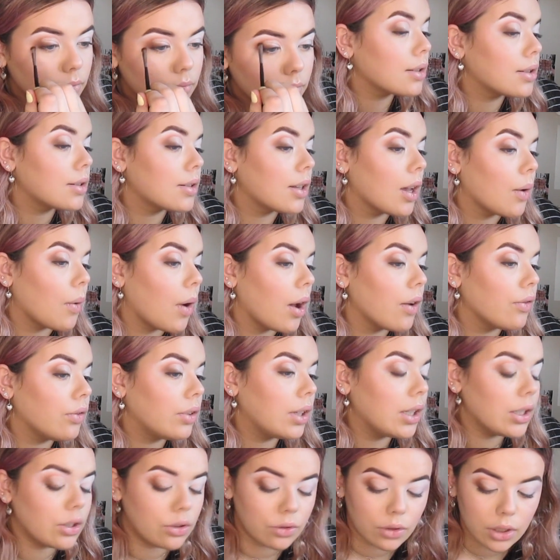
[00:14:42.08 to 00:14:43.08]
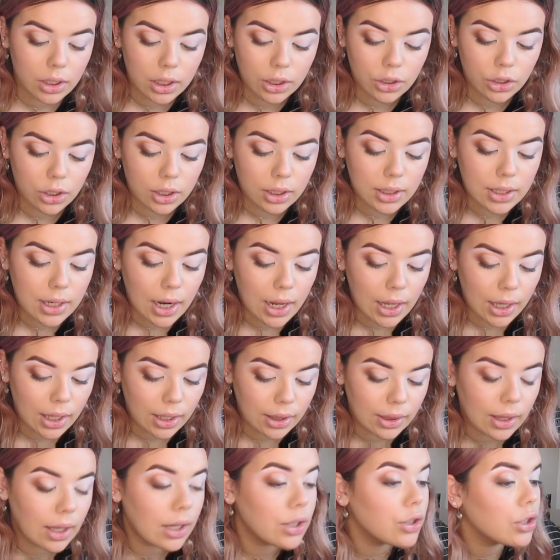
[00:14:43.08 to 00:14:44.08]
So I've literally just
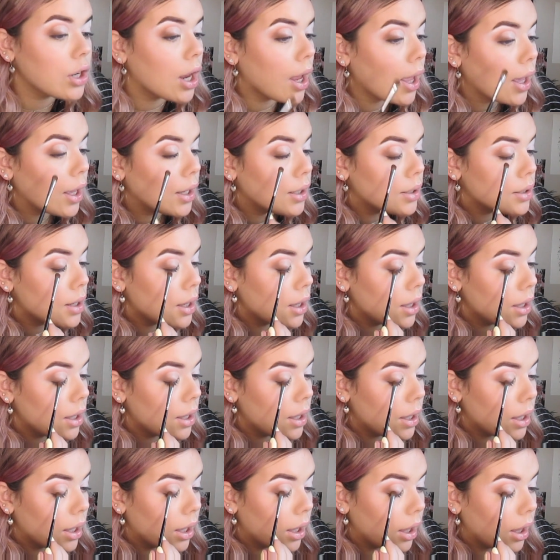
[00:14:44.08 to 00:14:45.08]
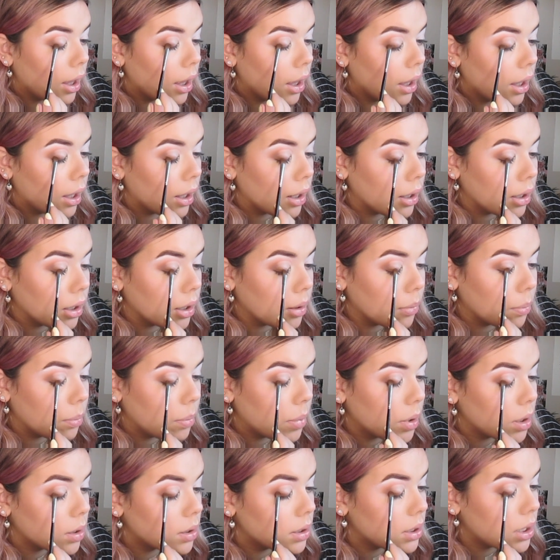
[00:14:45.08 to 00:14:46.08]
taken that shade and
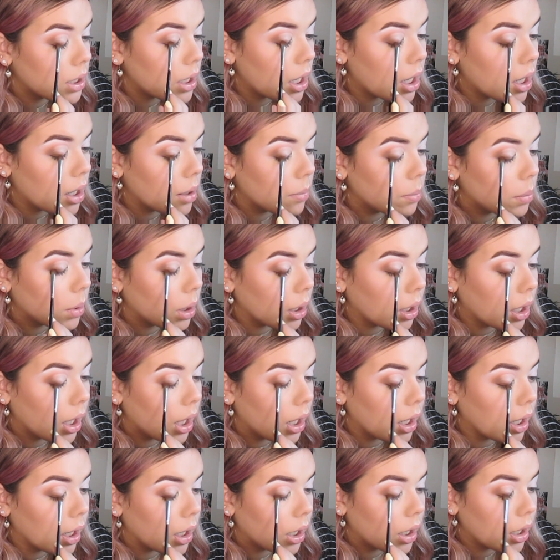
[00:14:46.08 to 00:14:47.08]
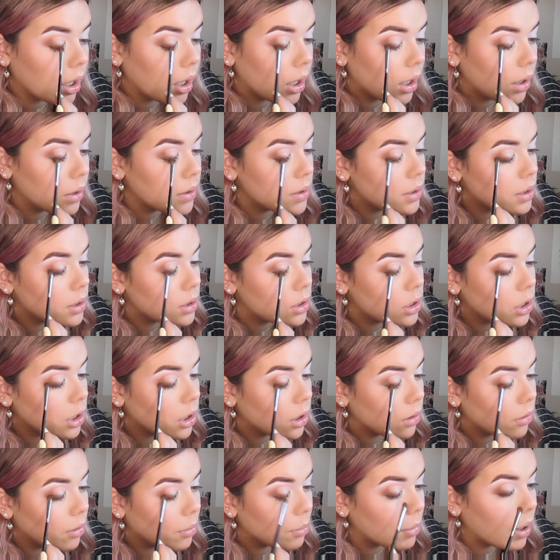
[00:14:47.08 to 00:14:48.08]
building up the colour close
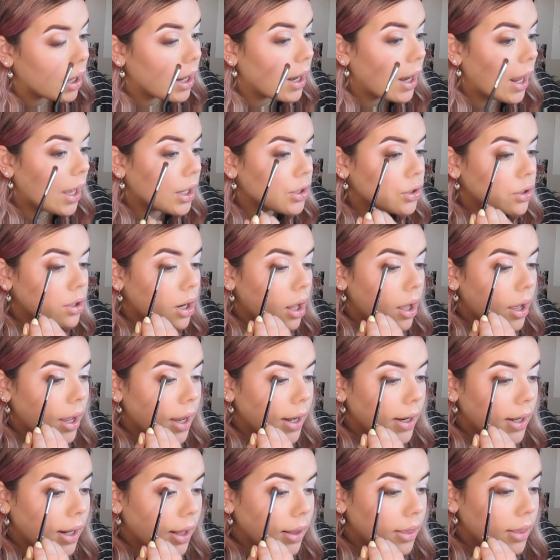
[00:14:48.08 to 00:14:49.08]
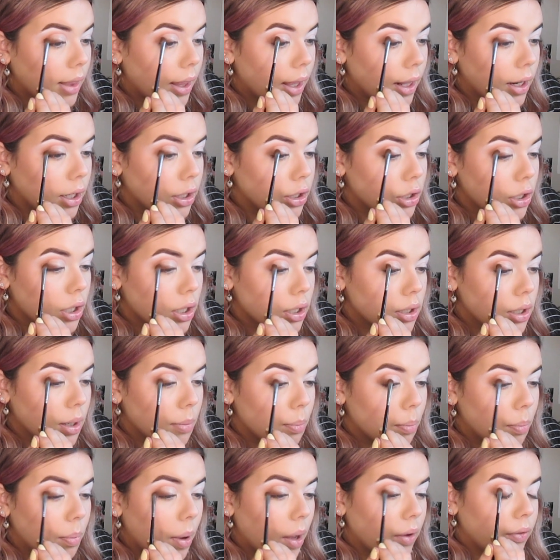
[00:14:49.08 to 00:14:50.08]
to my lash line, and then just
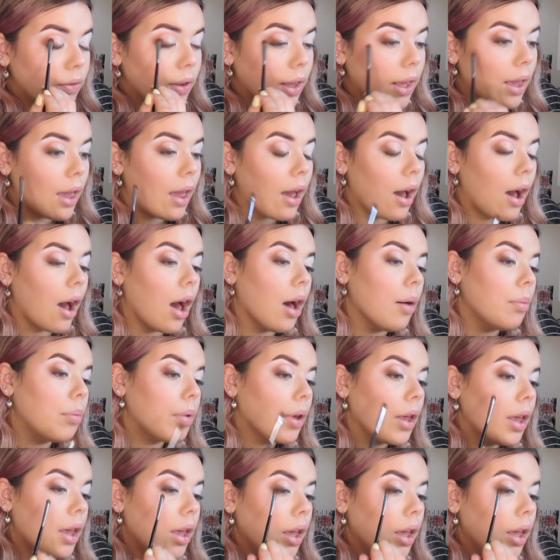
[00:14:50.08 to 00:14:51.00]
buffing it up